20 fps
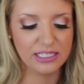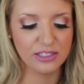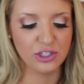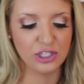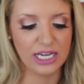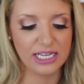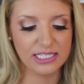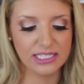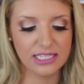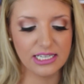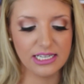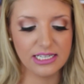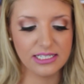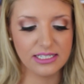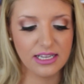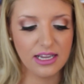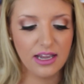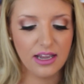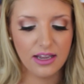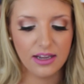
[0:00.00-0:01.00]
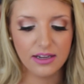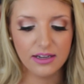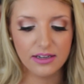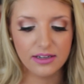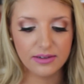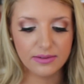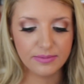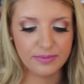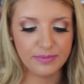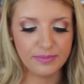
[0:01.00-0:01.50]
suggest this.
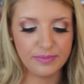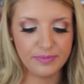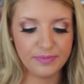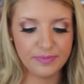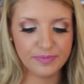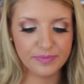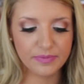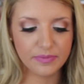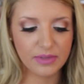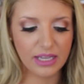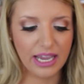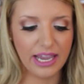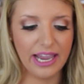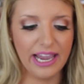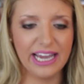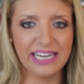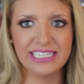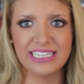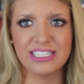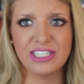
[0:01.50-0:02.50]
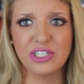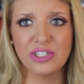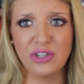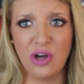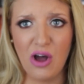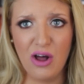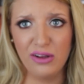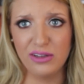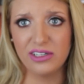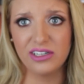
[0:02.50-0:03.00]
And it's
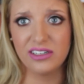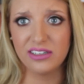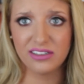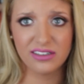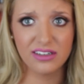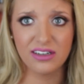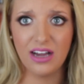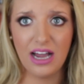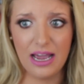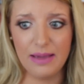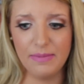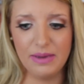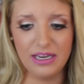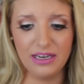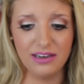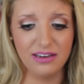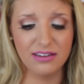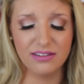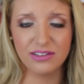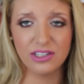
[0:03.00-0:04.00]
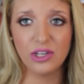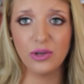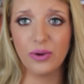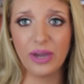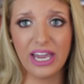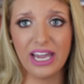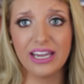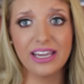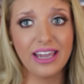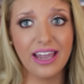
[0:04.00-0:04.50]
$1. I mean, you
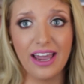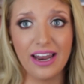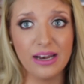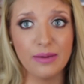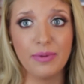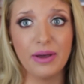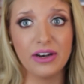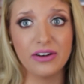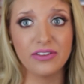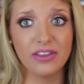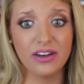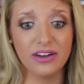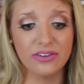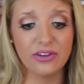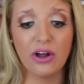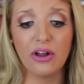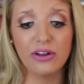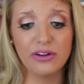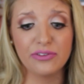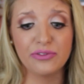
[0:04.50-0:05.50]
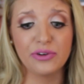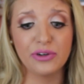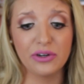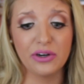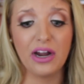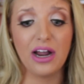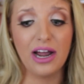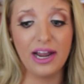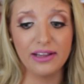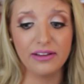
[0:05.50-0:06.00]
can't get any better than $1
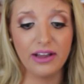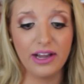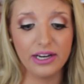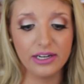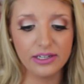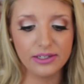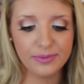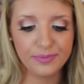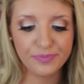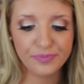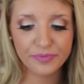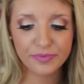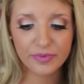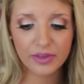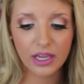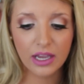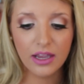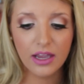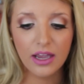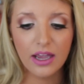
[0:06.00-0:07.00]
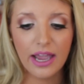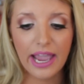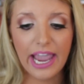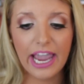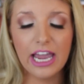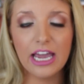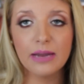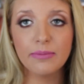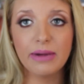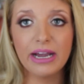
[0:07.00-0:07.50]
for eyeliner.
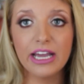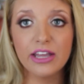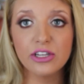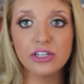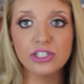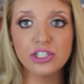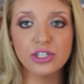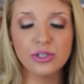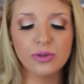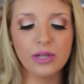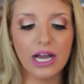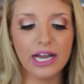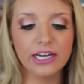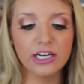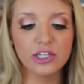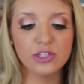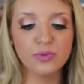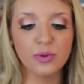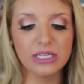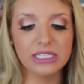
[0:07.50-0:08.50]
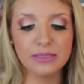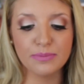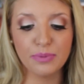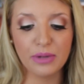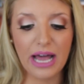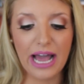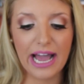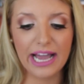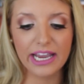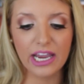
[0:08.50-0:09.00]
And my other 2 liners, one's a
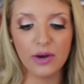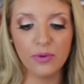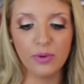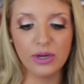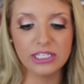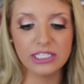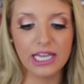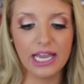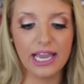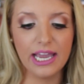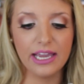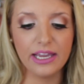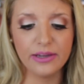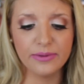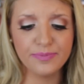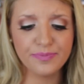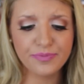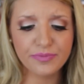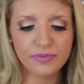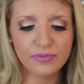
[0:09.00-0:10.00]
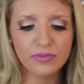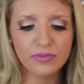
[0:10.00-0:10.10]
black and one's a